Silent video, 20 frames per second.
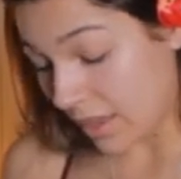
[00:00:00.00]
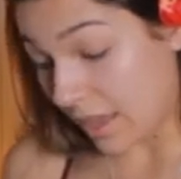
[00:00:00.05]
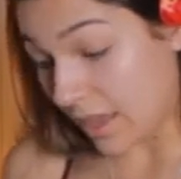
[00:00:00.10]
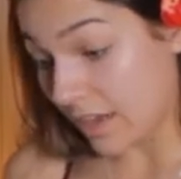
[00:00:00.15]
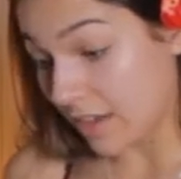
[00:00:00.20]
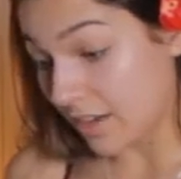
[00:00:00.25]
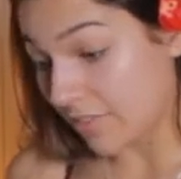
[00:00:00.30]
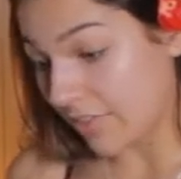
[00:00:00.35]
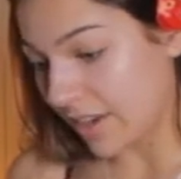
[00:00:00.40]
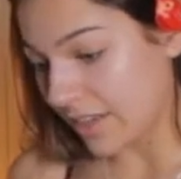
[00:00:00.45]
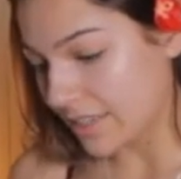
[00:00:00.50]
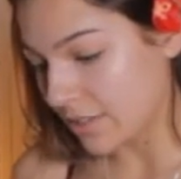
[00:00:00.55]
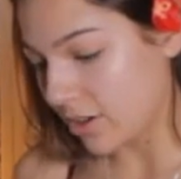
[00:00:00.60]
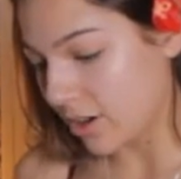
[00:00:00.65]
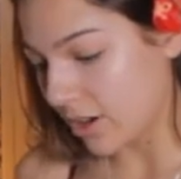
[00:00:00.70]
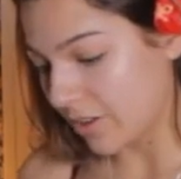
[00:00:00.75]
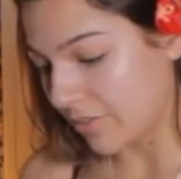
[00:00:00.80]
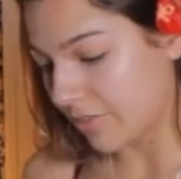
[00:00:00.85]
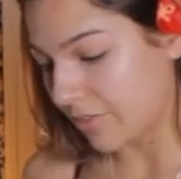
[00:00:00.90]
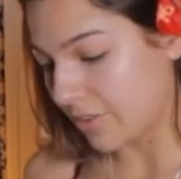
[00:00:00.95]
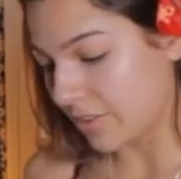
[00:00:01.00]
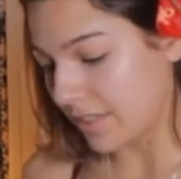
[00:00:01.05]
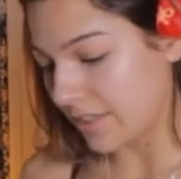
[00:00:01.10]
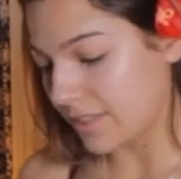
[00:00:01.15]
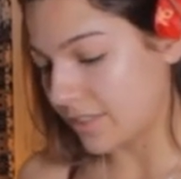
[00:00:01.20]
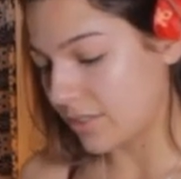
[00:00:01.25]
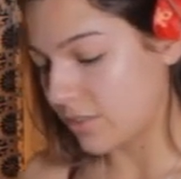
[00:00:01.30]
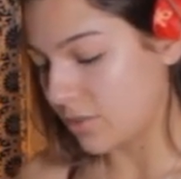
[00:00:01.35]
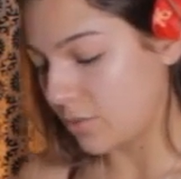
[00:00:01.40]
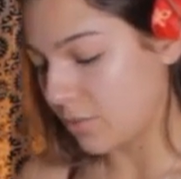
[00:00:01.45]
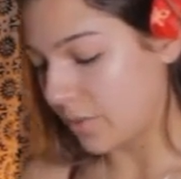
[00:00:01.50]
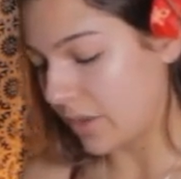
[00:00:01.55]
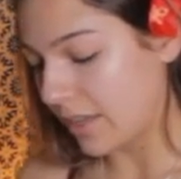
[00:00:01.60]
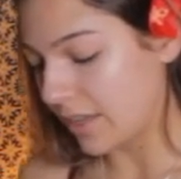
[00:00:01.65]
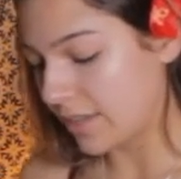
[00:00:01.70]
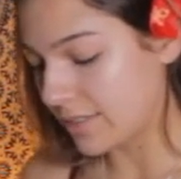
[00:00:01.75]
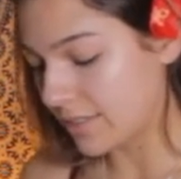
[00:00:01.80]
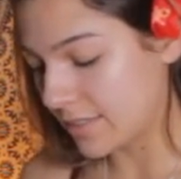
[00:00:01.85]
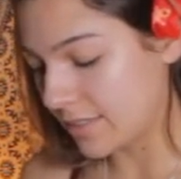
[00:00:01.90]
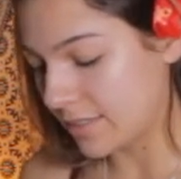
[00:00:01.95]
an advice card for these 2
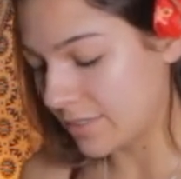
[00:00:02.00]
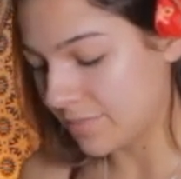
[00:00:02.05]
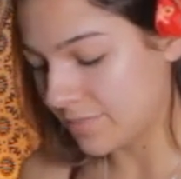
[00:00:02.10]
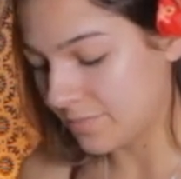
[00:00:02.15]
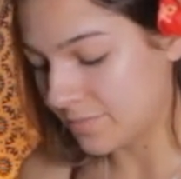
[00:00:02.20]
weeks.